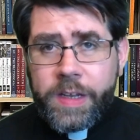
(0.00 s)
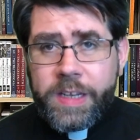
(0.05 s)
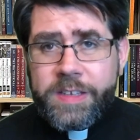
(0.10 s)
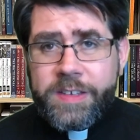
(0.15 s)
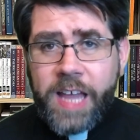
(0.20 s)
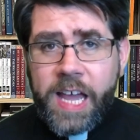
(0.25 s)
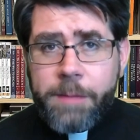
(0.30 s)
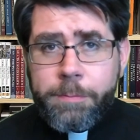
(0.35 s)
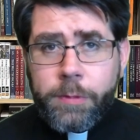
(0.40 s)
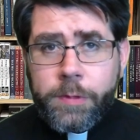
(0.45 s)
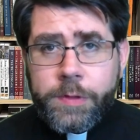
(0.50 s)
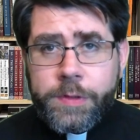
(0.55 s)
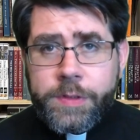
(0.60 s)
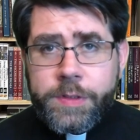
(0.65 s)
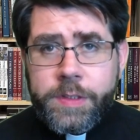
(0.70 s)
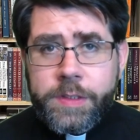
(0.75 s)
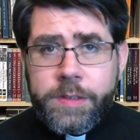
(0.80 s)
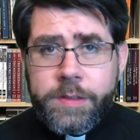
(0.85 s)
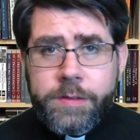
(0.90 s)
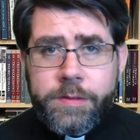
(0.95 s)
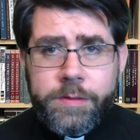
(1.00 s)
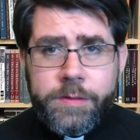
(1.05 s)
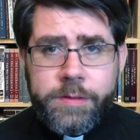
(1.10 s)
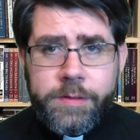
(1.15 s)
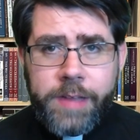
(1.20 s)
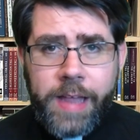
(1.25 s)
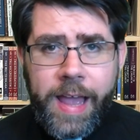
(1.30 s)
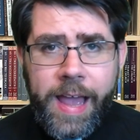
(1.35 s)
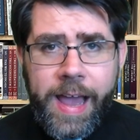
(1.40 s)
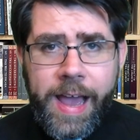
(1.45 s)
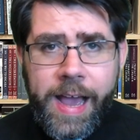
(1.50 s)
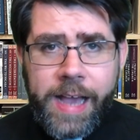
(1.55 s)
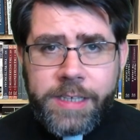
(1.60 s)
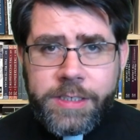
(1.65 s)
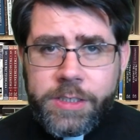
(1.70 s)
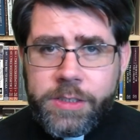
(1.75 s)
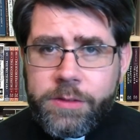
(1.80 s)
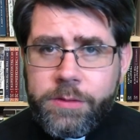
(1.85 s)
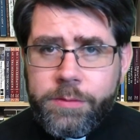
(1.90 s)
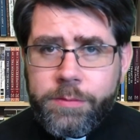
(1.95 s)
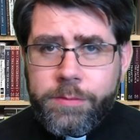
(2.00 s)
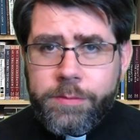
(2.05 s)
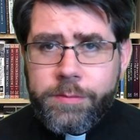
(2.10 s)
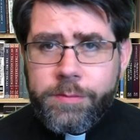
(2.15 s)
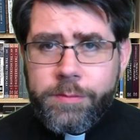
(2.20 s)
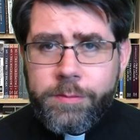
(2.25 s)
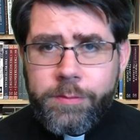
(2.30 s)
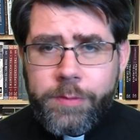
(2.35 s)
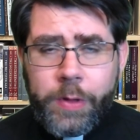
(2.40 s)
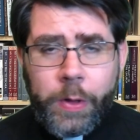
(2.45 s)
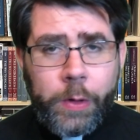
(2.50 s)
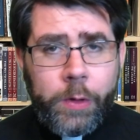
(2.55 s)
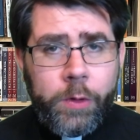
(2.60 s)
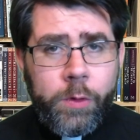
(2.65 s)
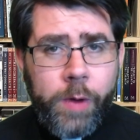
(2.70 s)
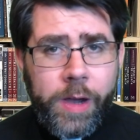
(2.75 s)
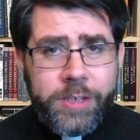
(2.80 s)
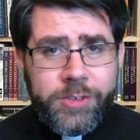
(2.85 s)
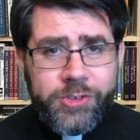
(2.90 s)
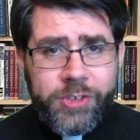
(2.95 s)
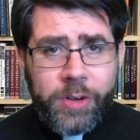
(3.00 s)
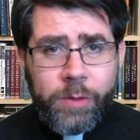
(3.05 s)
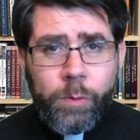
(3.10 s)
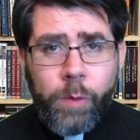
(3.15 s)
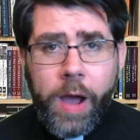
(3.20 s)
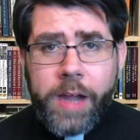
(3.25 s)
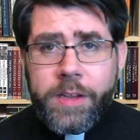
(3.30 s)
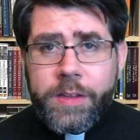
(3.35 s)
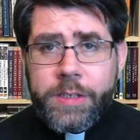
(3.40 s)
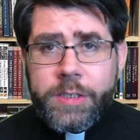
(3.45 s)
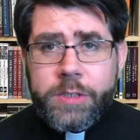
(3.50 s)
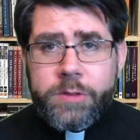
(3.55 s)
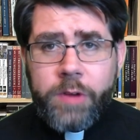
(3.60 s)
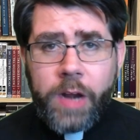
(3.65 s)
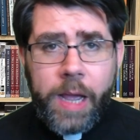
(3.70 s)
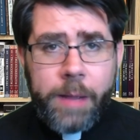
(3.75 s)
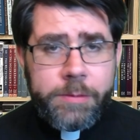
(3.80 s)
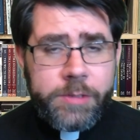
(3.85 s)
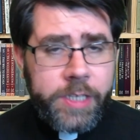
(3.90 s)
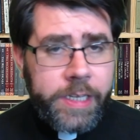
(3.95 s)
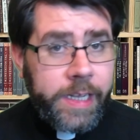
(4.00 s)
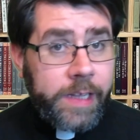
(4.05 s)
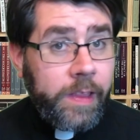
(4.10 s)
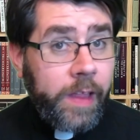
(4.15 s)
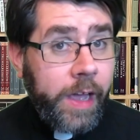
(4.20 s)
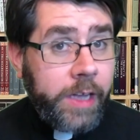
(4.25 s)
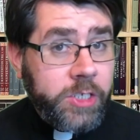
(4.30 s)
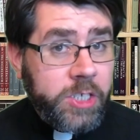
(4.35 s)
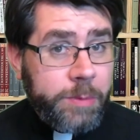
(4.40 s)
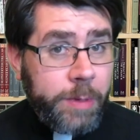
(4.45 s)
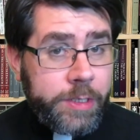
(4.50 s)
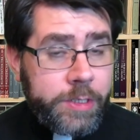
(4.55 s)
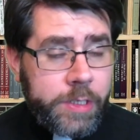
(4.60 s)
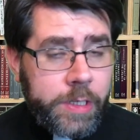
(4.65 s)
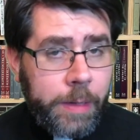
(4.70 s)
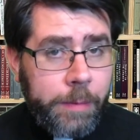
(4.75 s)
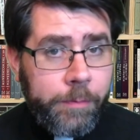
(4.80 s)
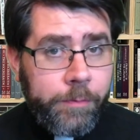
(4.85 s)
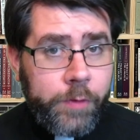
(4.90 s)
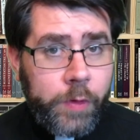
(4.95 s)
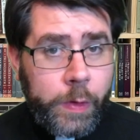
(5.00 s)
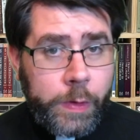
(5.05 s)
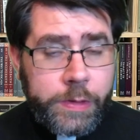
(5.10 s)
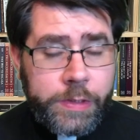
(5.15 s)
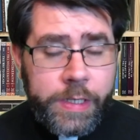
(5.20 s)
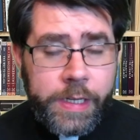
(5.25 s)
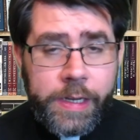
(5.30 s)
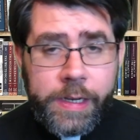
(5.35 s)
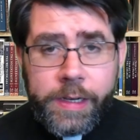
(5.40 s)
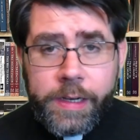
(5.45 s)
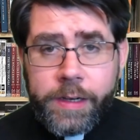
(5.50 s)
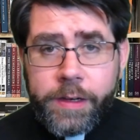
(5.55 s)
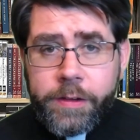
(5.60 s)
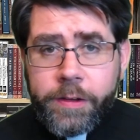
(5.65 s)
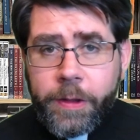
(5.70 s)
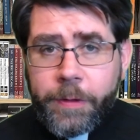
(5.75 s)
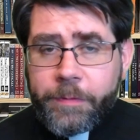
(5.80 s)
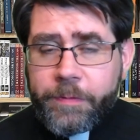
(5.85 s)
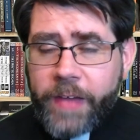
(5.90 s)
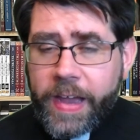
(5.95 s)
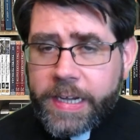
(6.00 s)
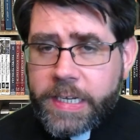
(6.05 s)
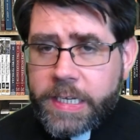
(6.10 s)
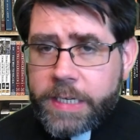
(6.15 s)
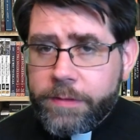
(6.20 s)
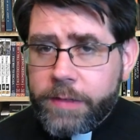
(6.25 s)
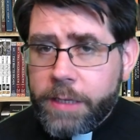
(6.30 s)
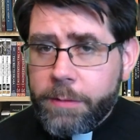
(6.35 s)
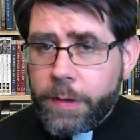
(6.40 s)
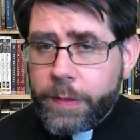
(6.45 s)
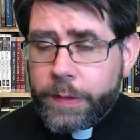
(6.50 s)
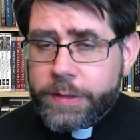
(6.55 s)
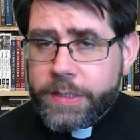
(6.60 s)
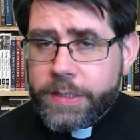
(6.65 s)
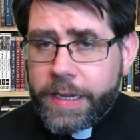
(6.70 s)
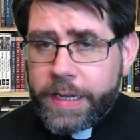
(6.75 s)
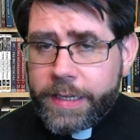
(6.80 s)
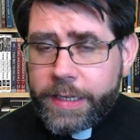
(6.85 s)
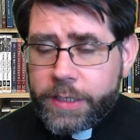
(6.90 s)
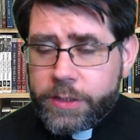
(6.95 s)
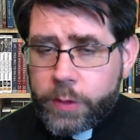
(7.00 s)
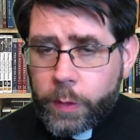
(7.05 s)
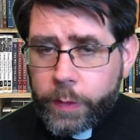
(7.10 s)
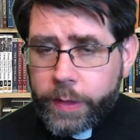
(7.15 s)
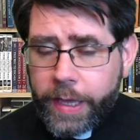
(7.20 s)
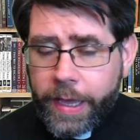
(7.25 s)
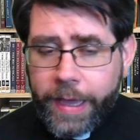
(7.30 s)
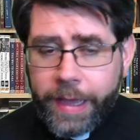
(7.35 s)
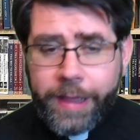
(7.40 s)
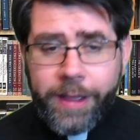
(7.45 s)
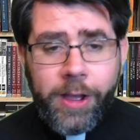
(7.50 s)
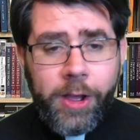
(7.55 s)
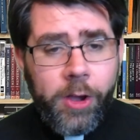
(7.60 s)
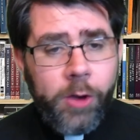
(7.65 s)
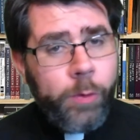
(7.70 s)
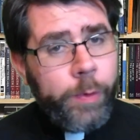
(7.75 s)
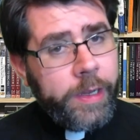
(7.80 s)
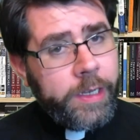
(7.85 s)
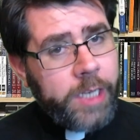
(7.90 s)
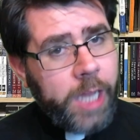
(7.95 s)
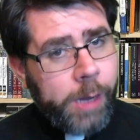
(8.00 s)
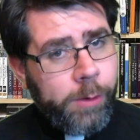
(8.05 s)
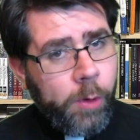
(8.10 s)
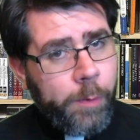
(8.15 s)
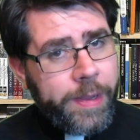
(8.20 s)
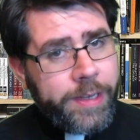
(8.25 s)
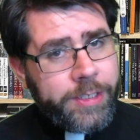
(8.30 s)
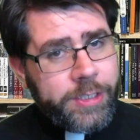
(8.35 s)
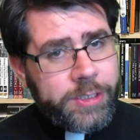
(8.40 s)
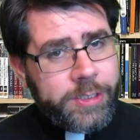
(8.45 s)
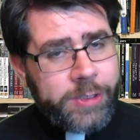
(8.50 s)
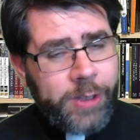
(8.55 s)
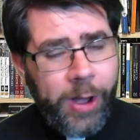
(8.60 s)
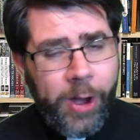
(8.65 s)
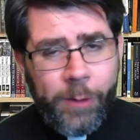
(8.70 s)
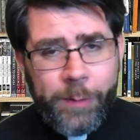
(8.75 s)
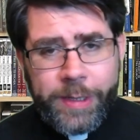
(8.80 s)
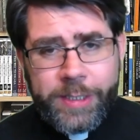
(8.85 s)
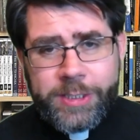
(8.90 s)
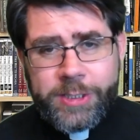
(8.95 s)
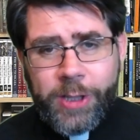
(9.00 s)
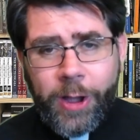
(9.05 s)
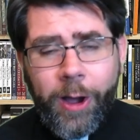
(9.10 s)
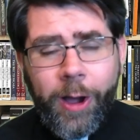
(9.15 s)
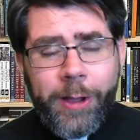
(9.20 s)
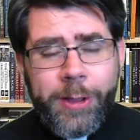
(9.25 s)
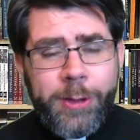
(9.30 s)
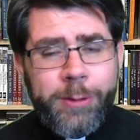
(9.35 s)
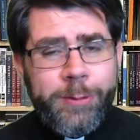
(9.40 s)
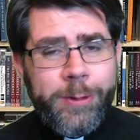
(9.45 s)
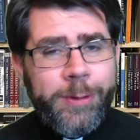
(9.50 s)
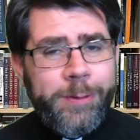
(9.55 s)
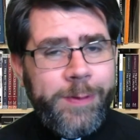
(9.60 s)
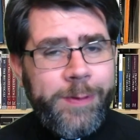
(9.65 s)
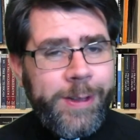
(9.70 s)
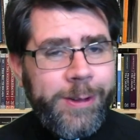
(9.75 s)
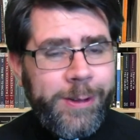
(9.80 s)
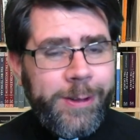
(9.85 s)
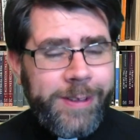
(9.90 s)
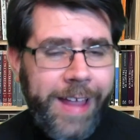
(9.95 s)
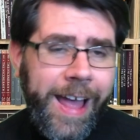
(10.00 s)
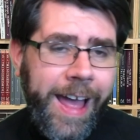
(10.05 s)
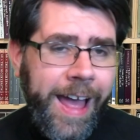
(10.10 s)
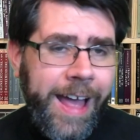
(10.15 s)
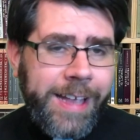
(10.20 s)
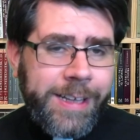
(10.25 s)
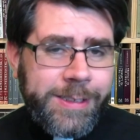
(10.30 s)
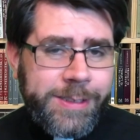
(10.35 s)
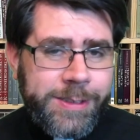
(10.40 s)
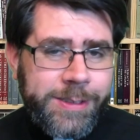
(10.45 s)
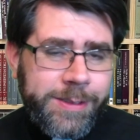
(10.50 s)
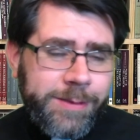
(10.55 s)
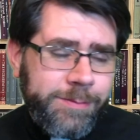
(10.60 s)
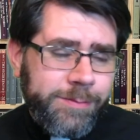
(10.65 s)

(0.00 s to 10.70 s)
disciples ask their question, why did the scribes say Elijah must come first? Effectively, what they're saying is, okay, we know what we just saw. We saw you revealed as